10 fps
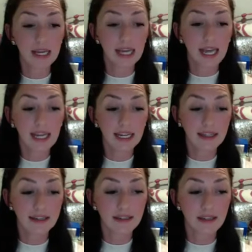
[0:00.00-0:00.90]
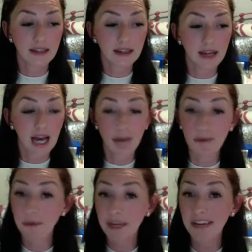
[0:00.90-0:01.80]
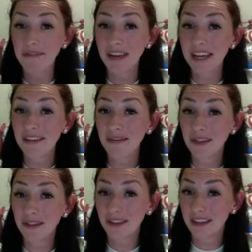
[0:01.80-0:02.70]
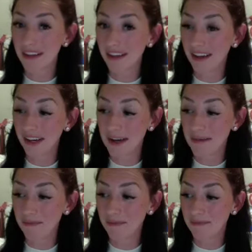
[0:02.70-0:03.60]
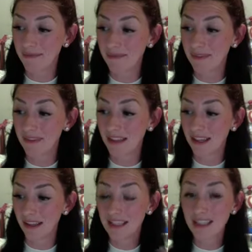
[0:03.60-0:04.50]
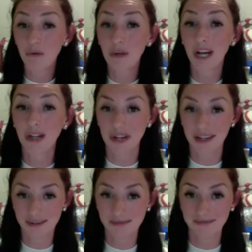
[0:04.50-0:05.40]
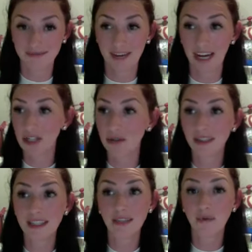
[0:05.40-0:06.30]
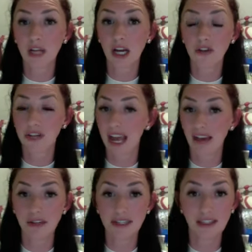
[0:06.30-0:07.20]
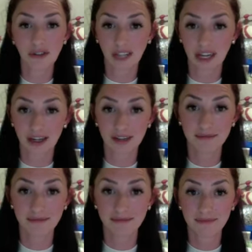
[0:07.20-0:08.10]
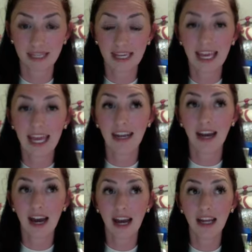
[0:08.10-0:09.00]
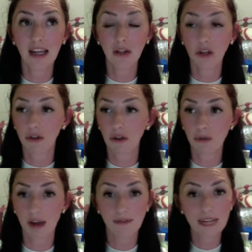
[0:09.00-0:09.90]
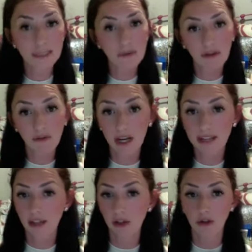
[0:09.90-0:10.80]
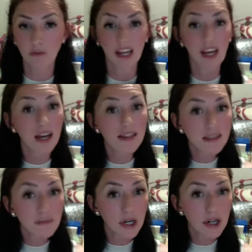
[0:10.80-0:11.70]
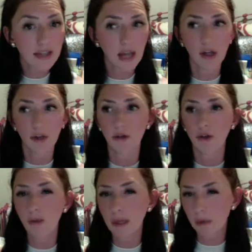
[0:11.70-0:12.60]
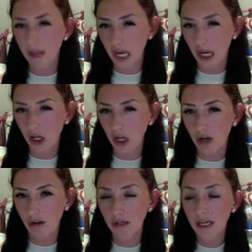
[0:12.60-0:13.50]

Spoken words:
And I'm a big fan of the list of 100. I do a list of 100 every single year. And I look through my Facebook friends, I look through my customers, I look through new people that I know,